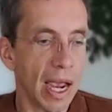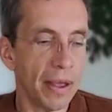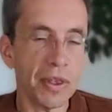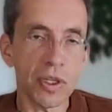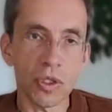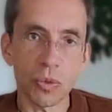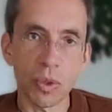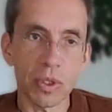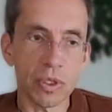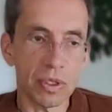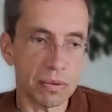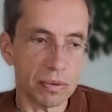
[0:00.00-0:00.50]

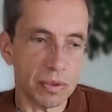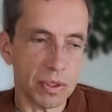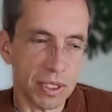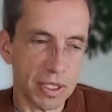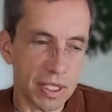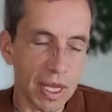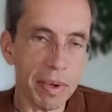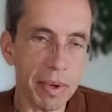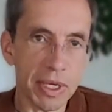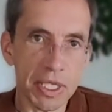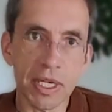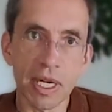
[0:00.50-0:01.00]
And this was
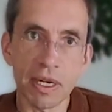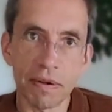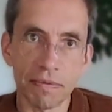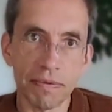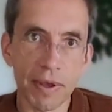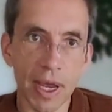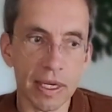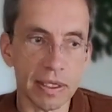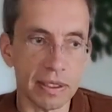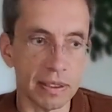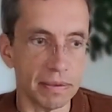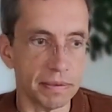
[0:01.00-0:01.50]
to some extent
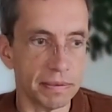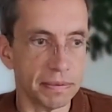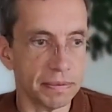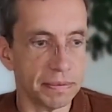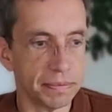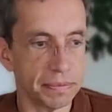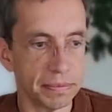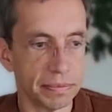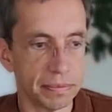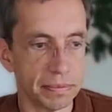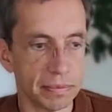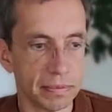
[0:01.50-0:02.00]
effective
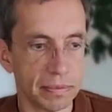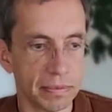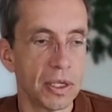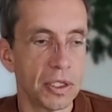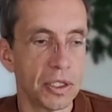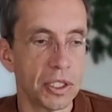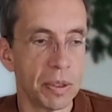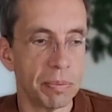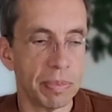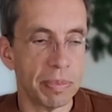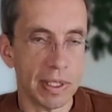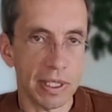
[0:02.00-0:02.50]

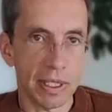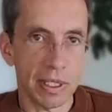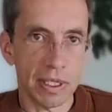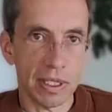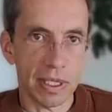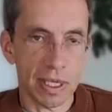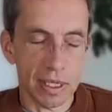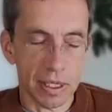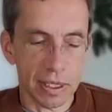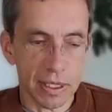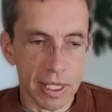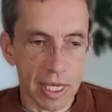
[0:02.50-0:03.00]
she
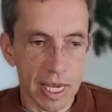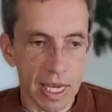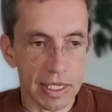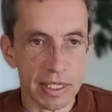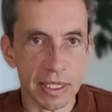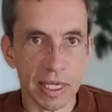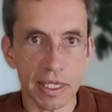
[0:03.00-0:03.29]
pleaded guilty